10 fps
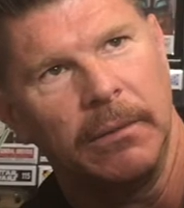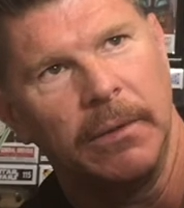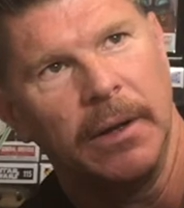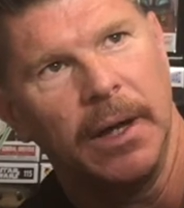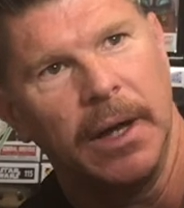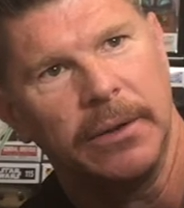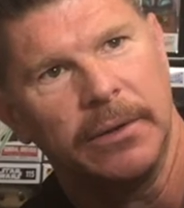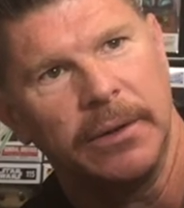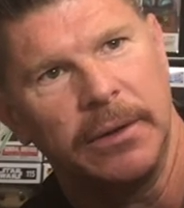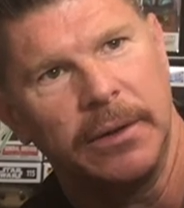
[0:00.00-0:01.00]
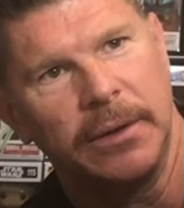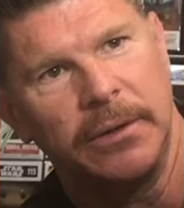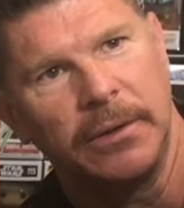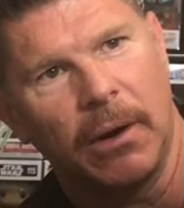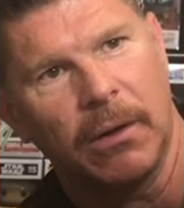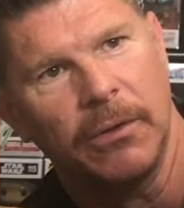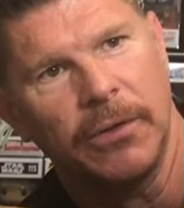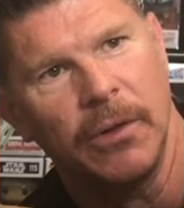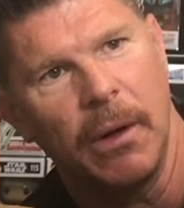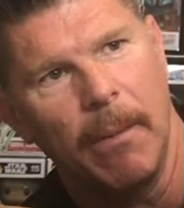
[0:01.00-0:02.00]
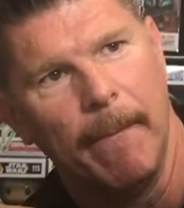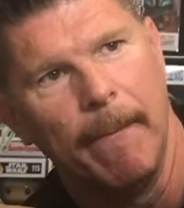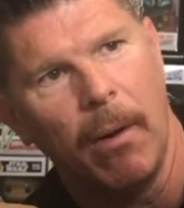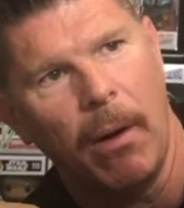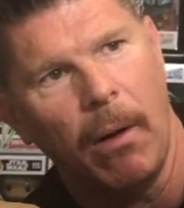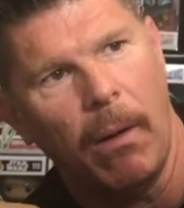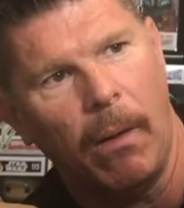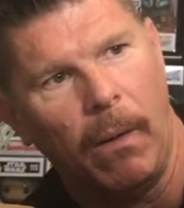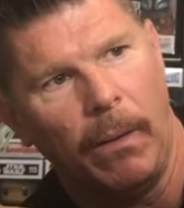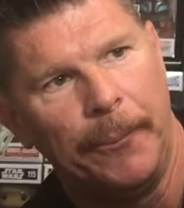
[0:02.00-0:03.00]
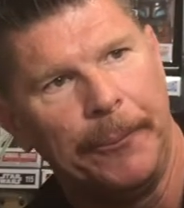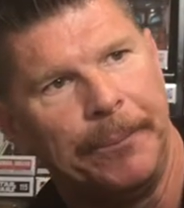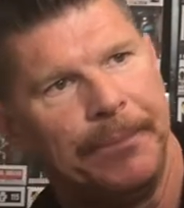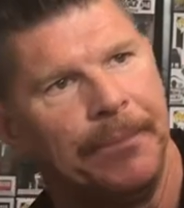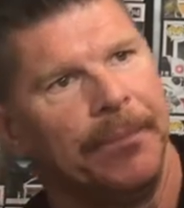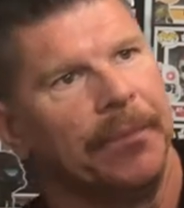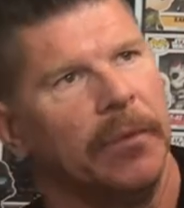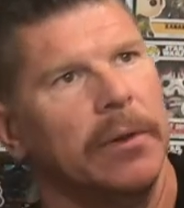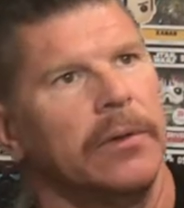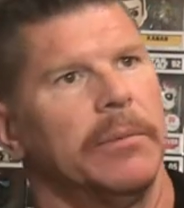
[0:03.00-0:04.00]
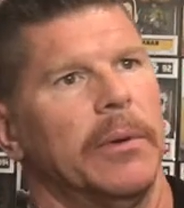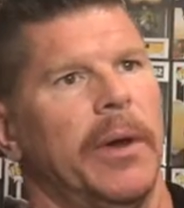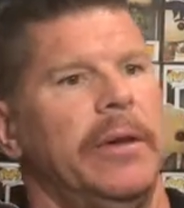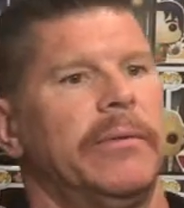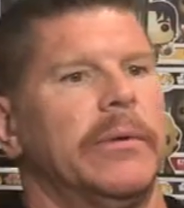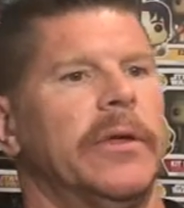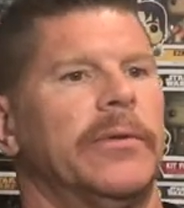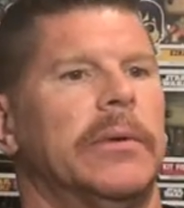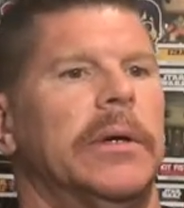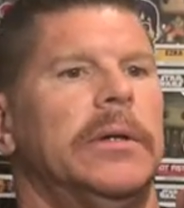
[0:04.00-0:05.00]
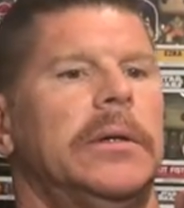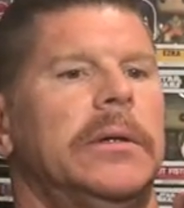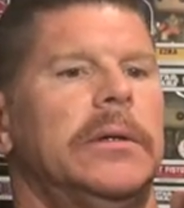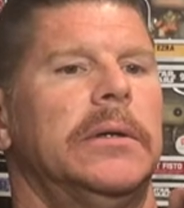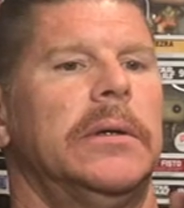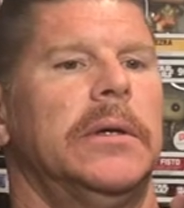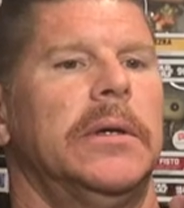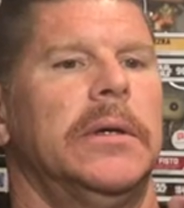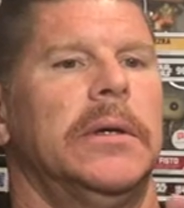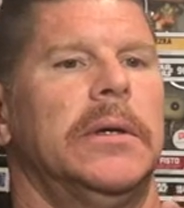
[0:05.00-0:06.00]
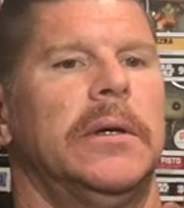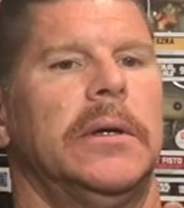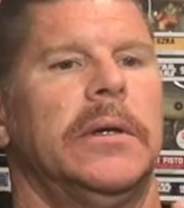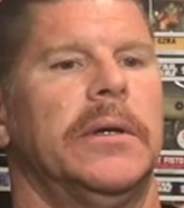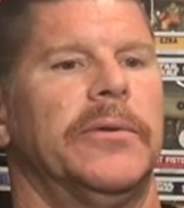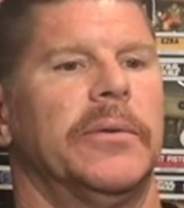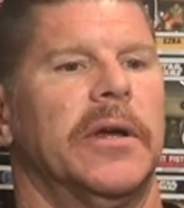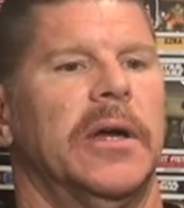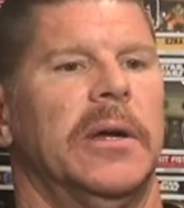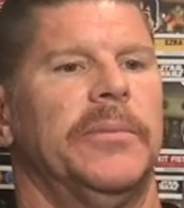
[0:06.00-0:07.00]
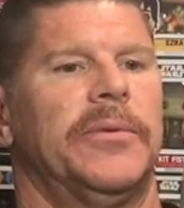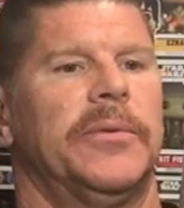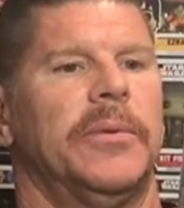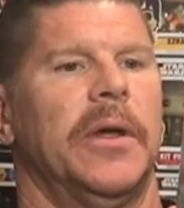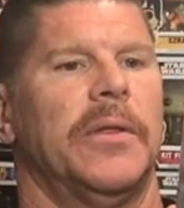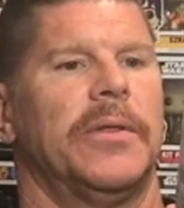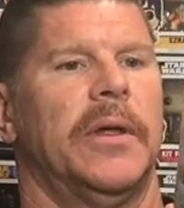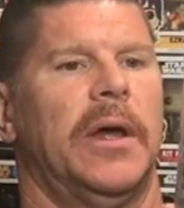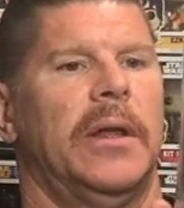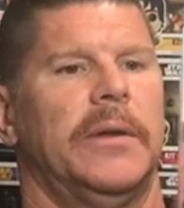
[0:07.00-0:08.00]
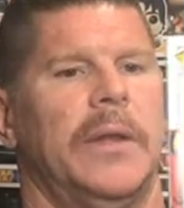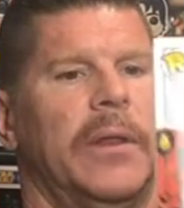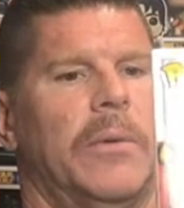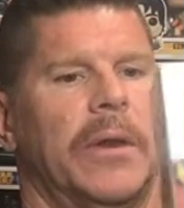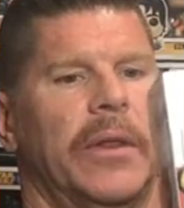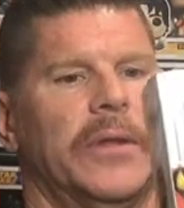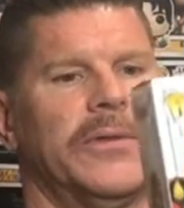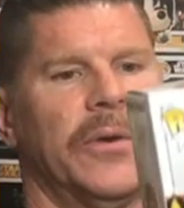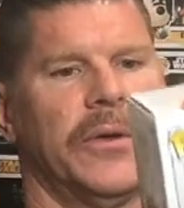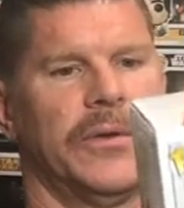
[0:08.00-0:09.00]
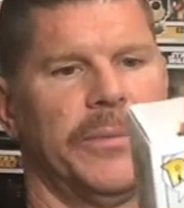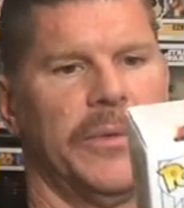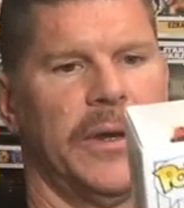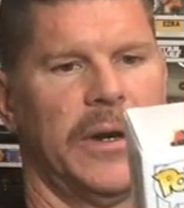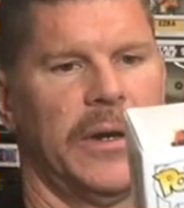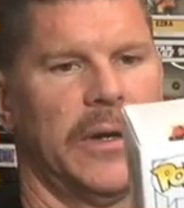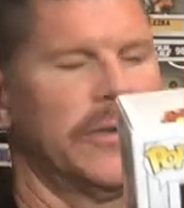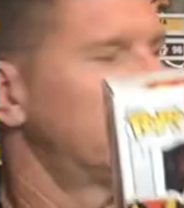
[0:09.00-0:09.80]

We got Darth Maul. So I've been waiting for this one. This one comes with another one of the Ahsokas up there.